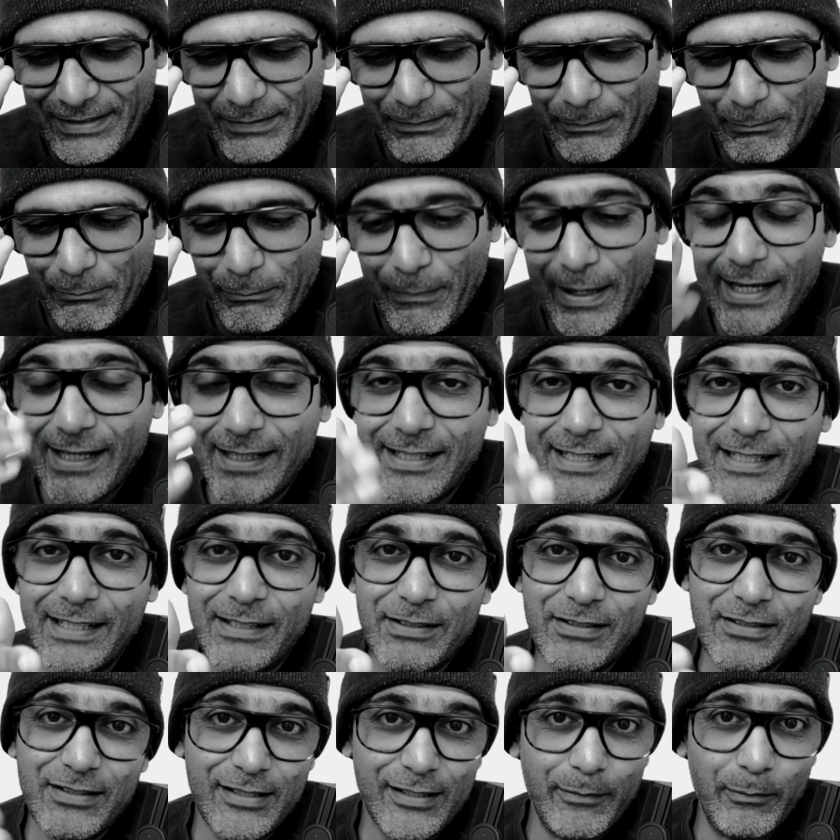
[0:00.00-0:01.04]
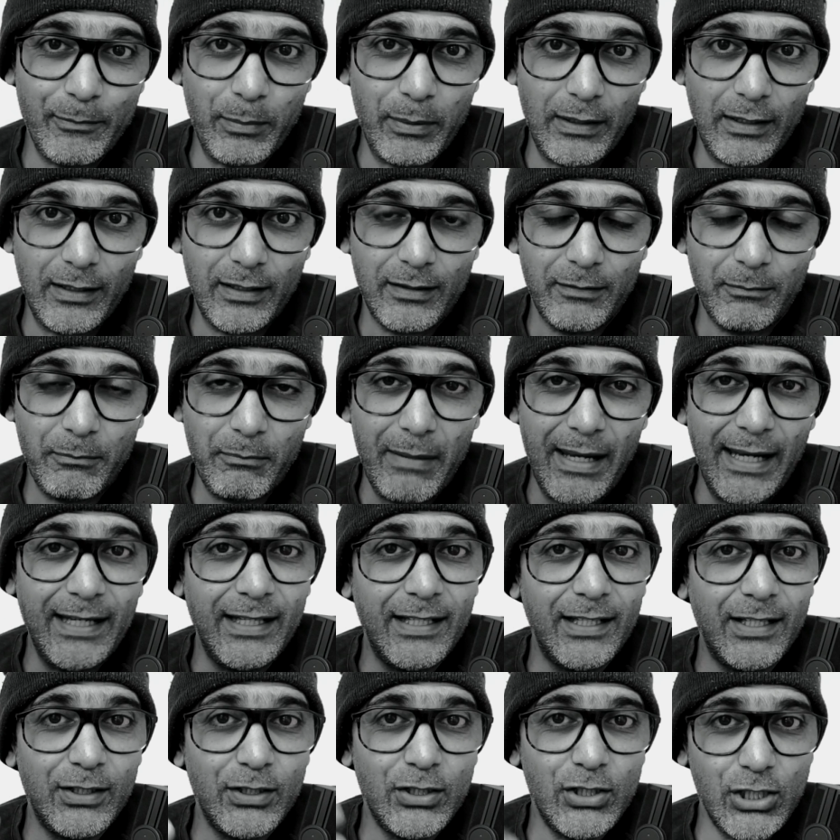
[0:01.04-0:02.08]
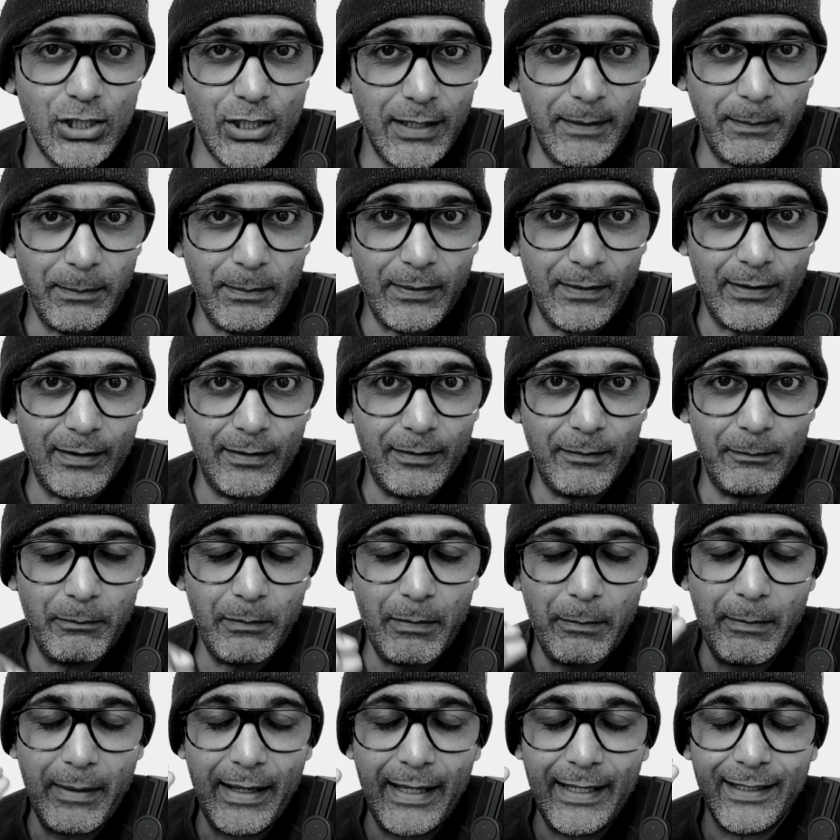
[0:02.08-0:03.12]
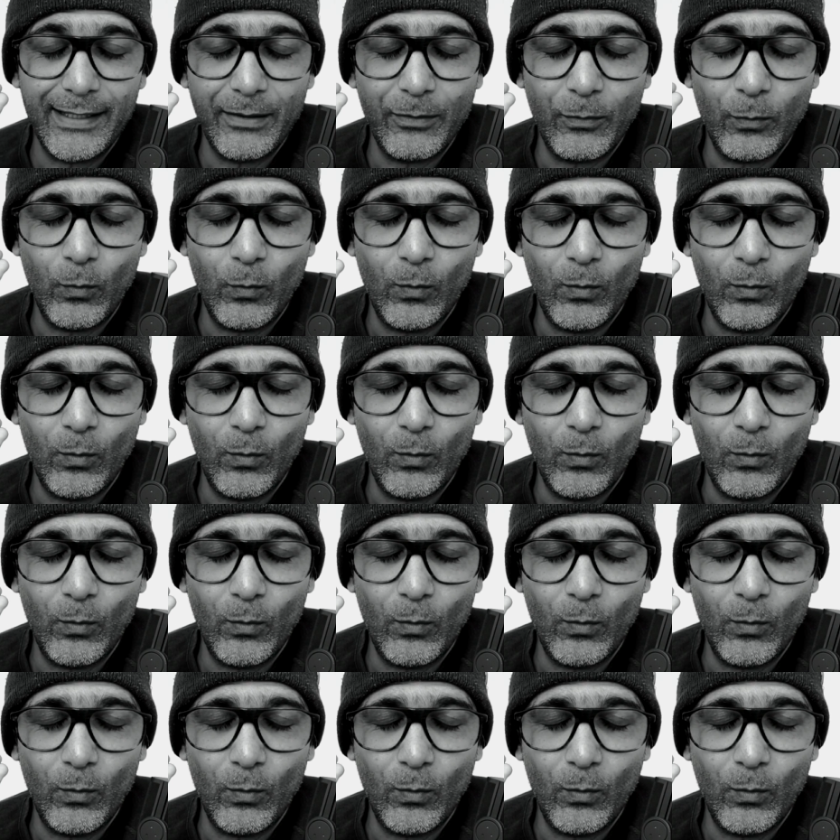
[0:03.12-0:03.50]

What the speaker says: made it simpler, made it cheaper, made it